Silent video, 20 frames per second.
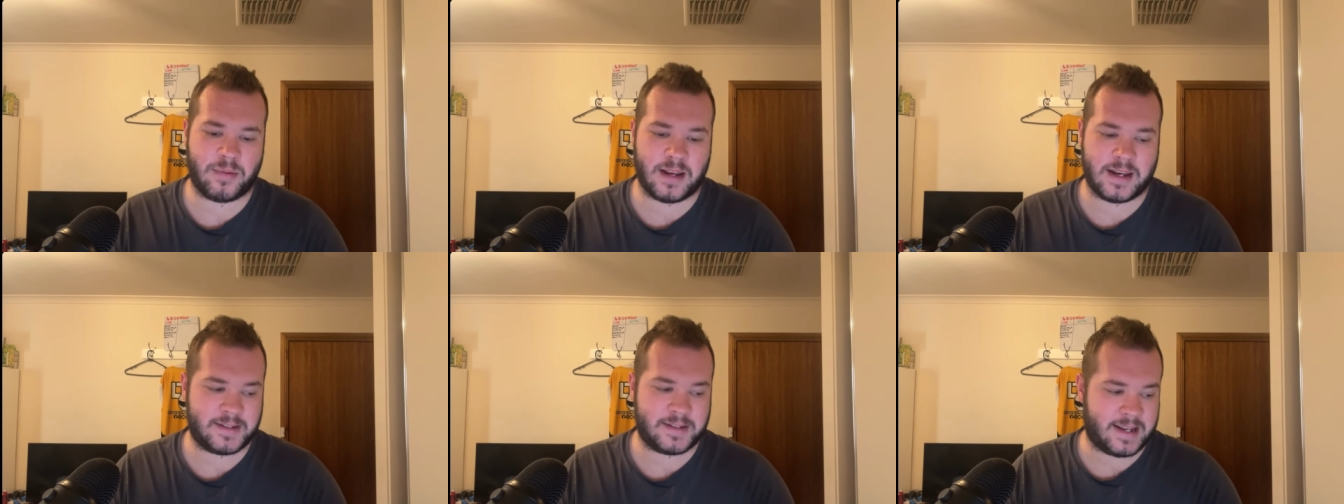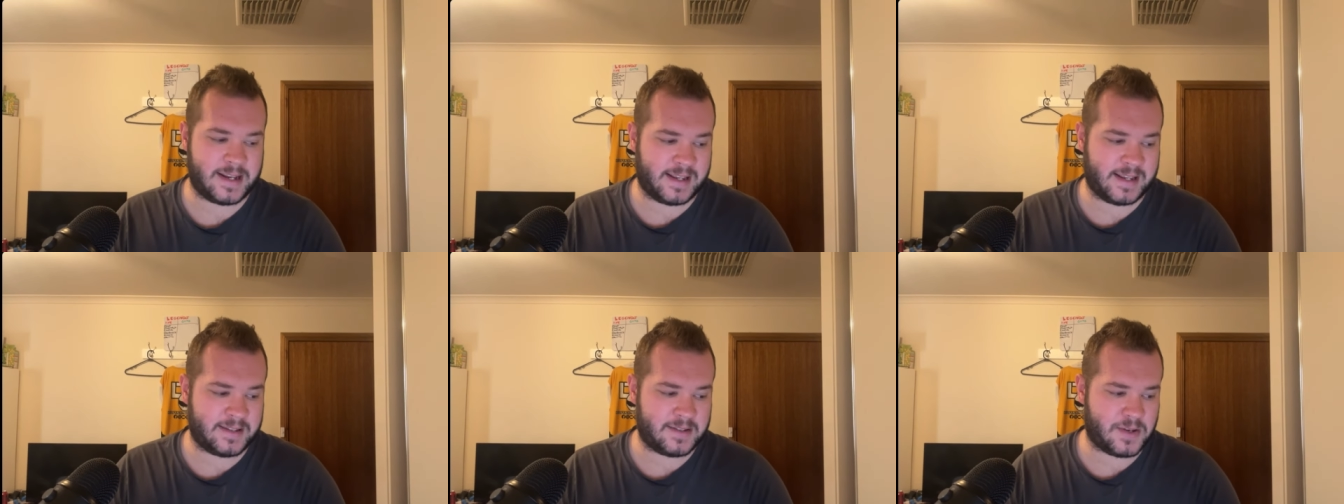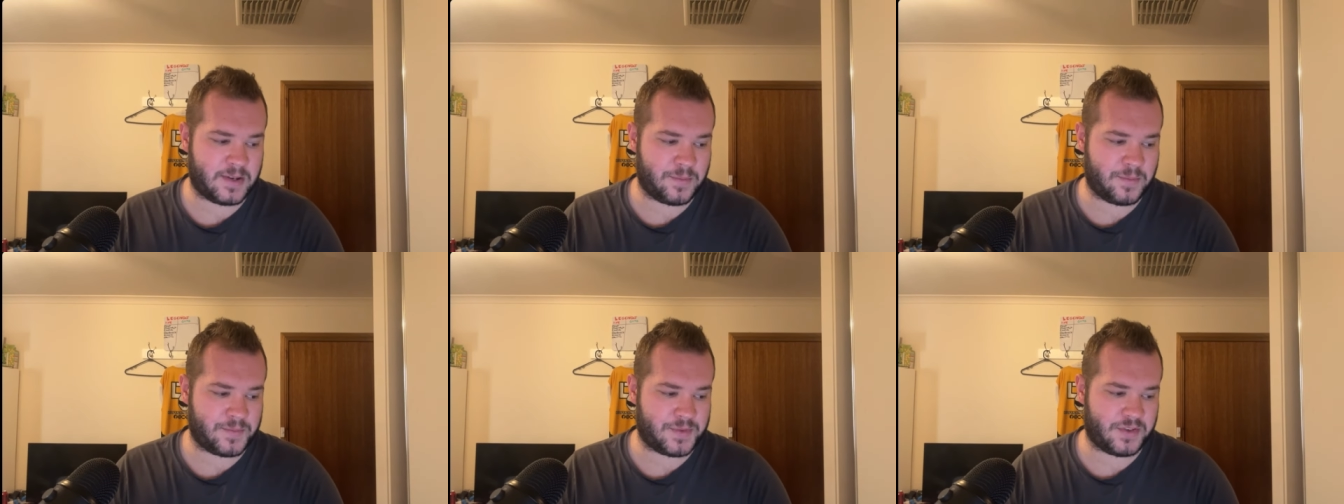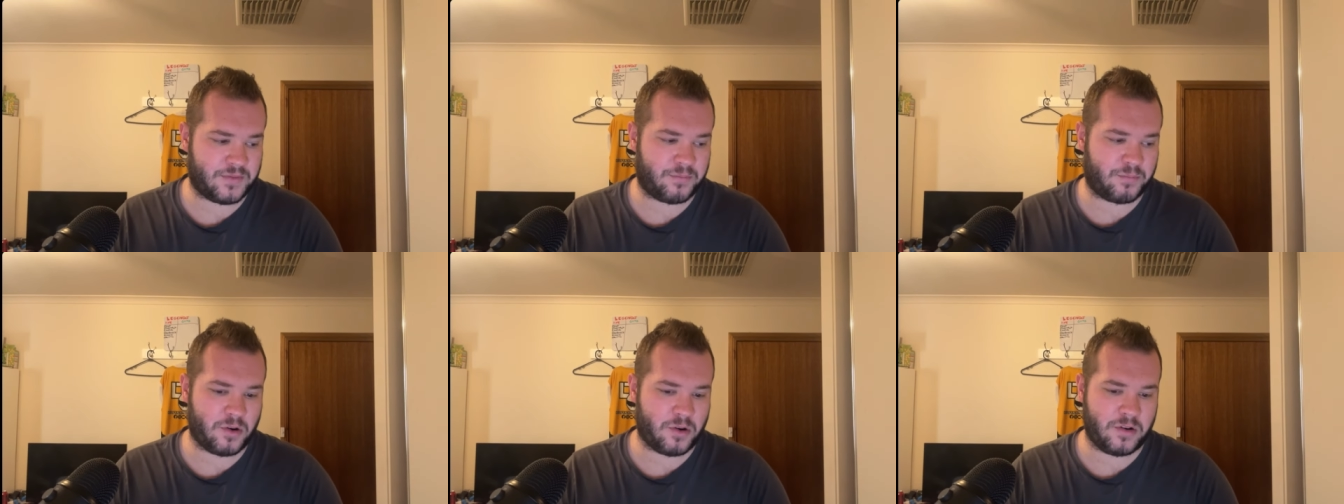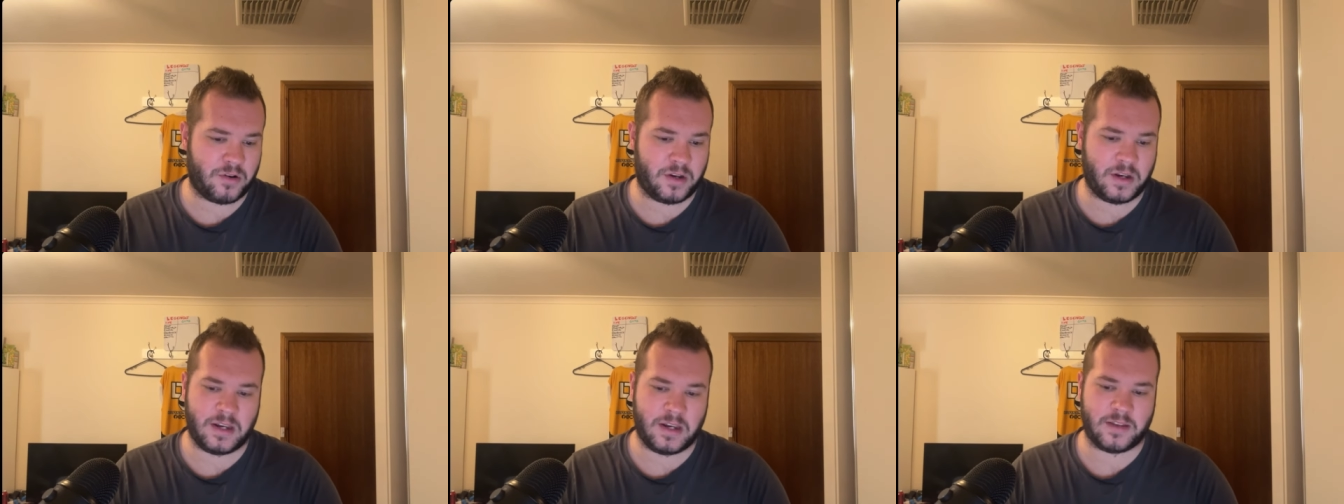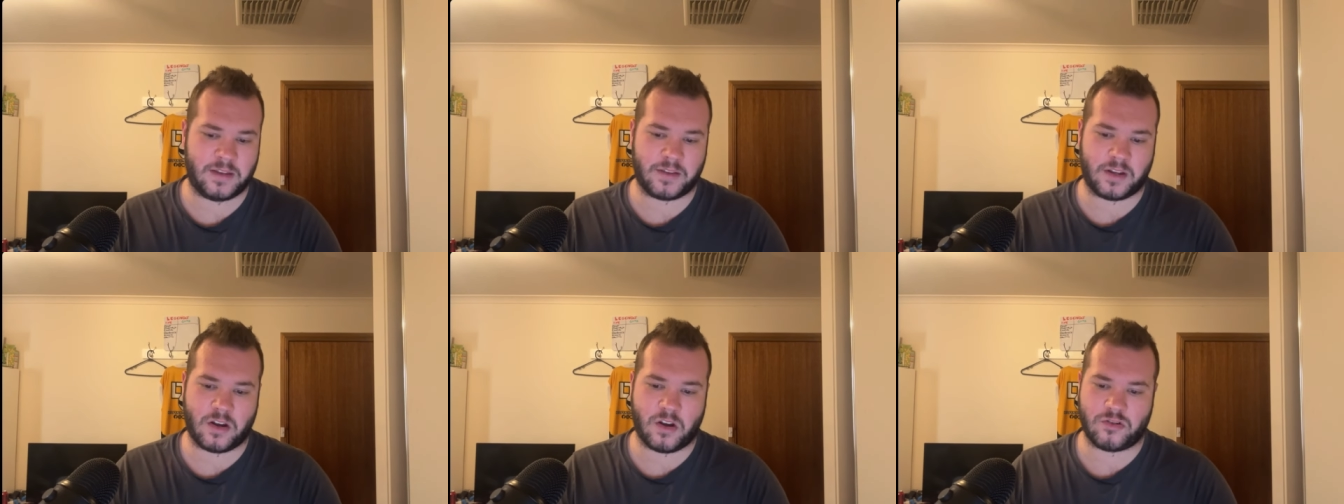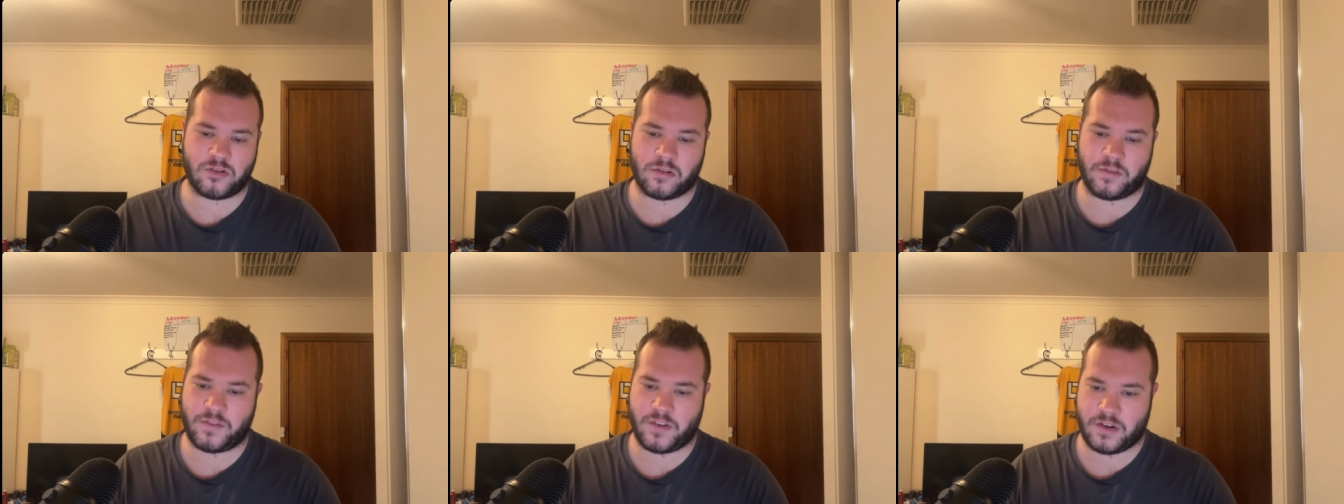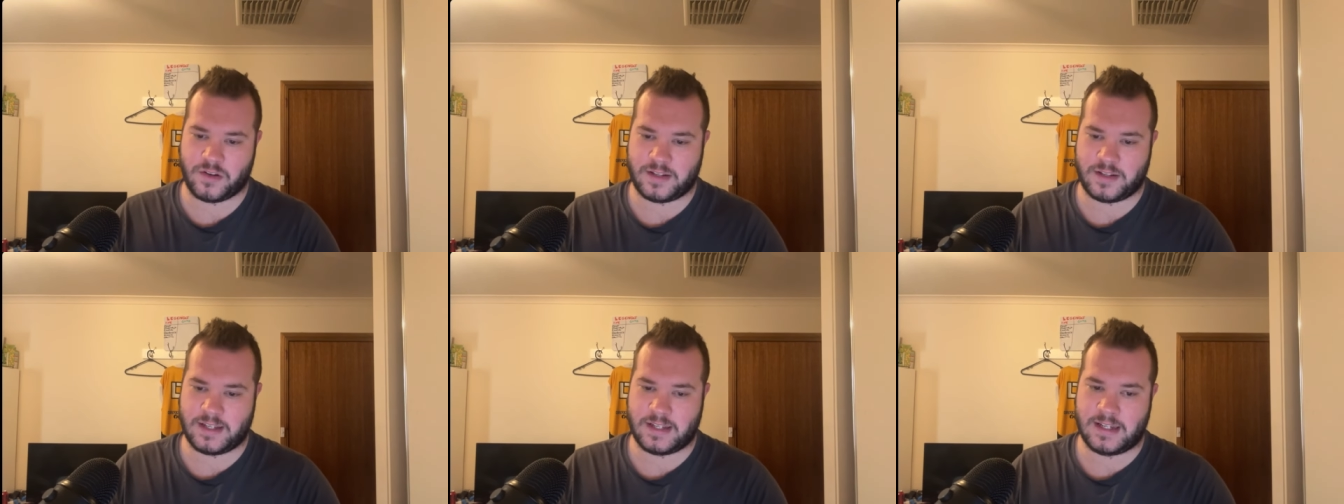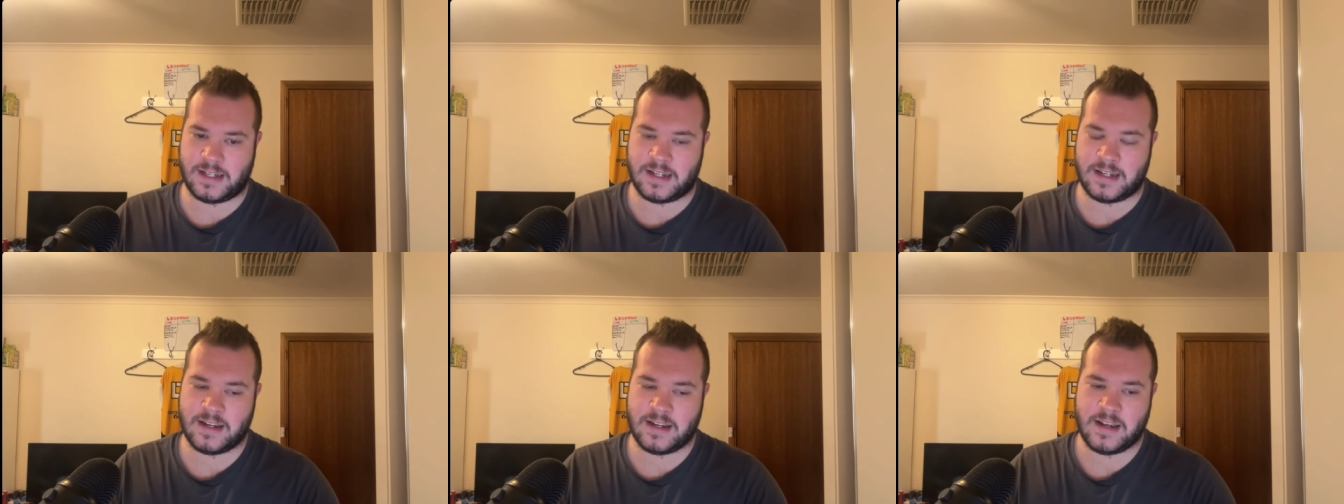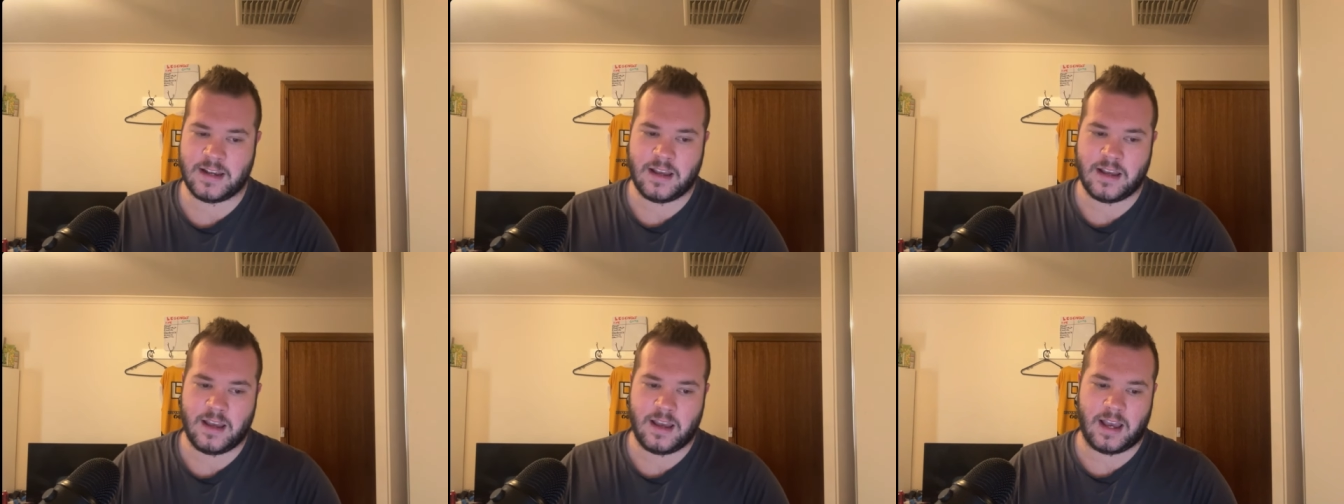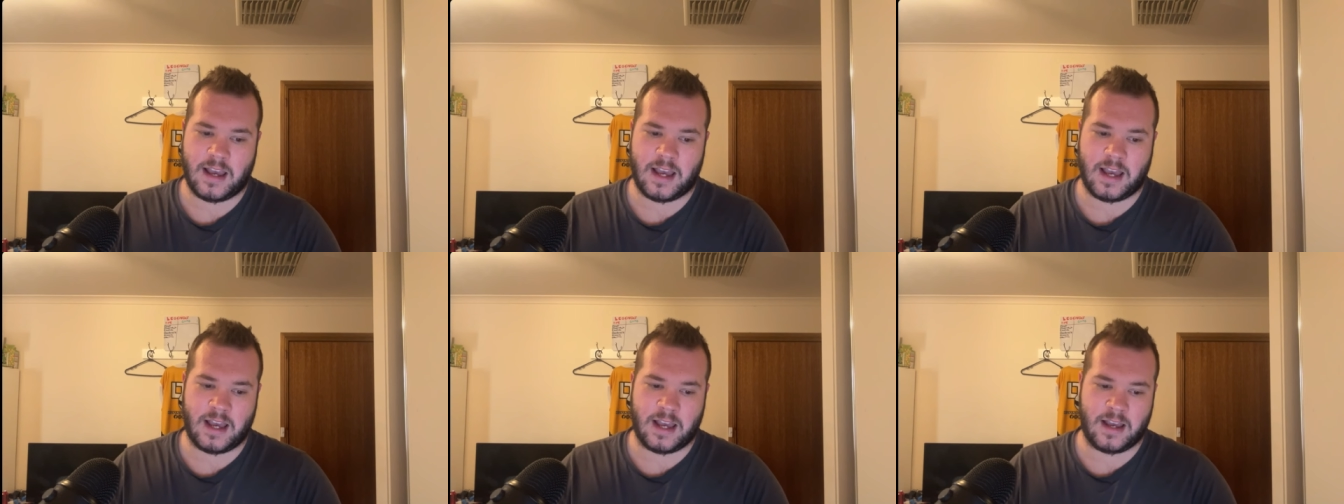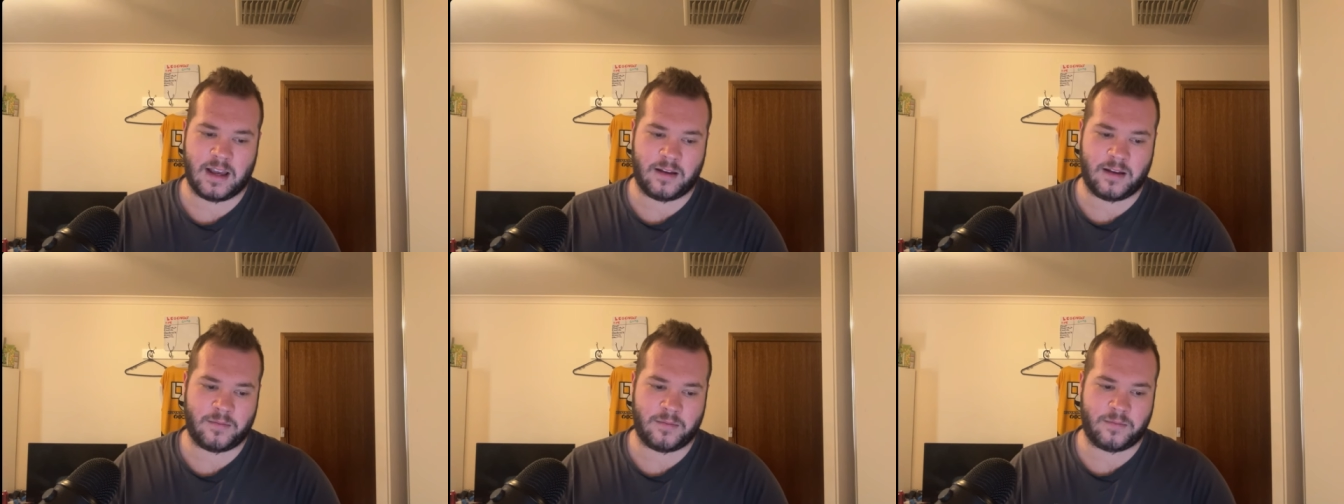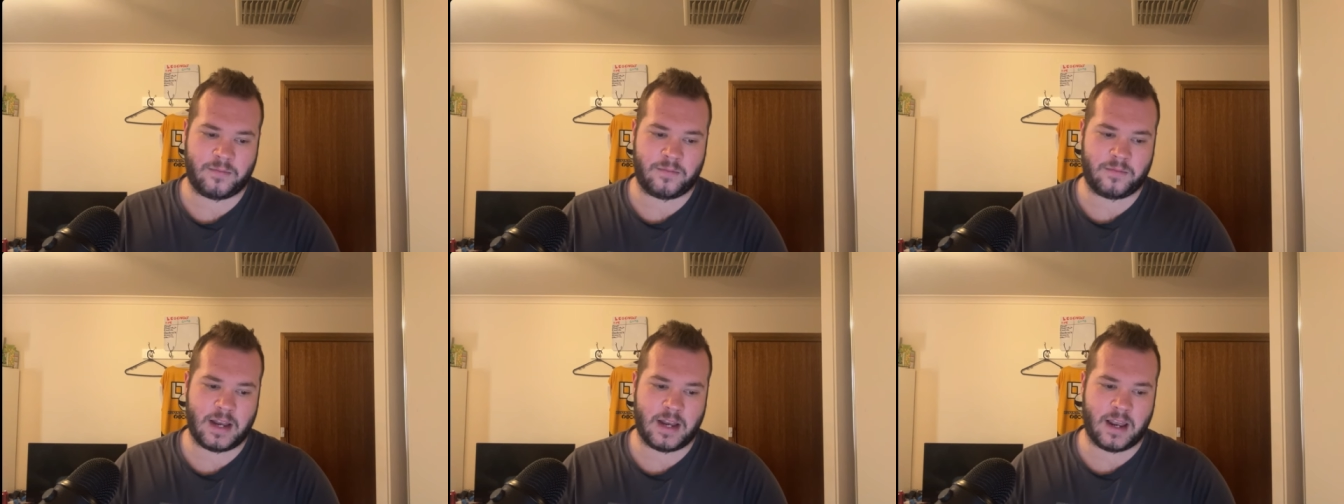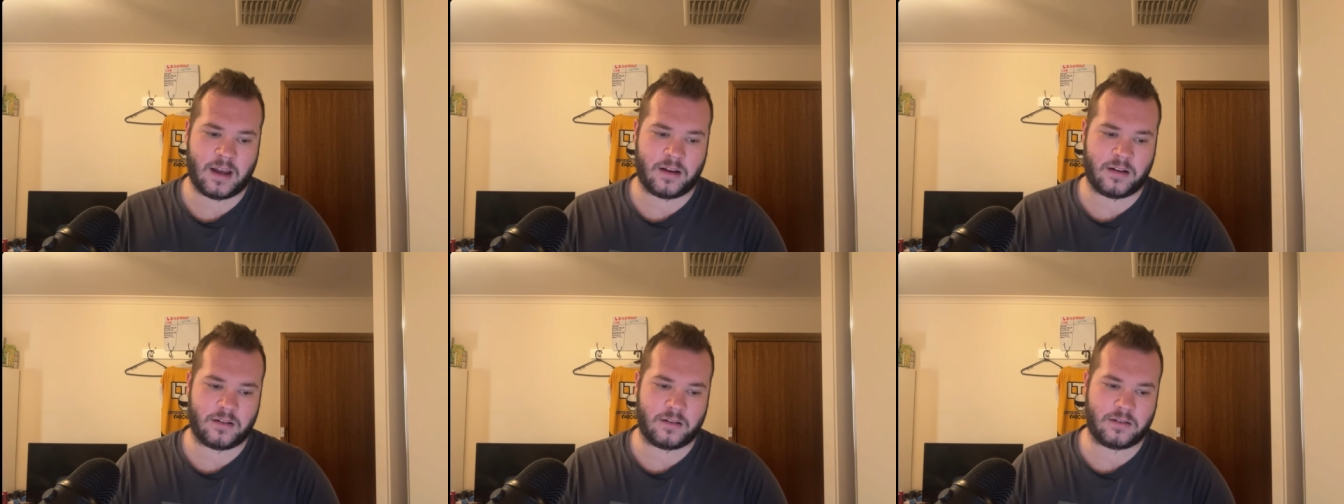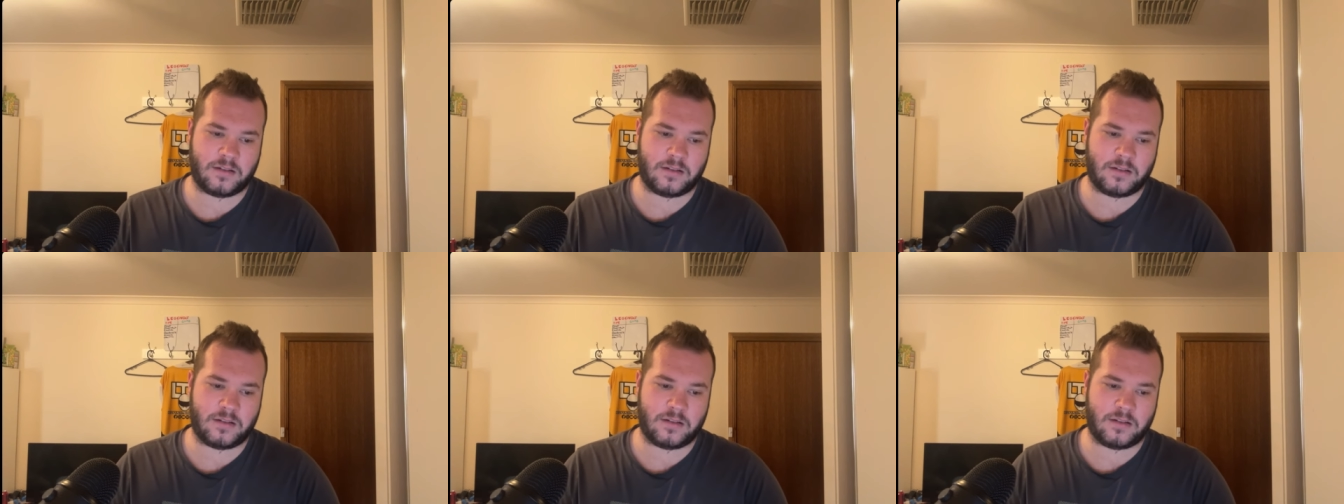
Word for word: plays out in terms of Brodie and the controversy. Now,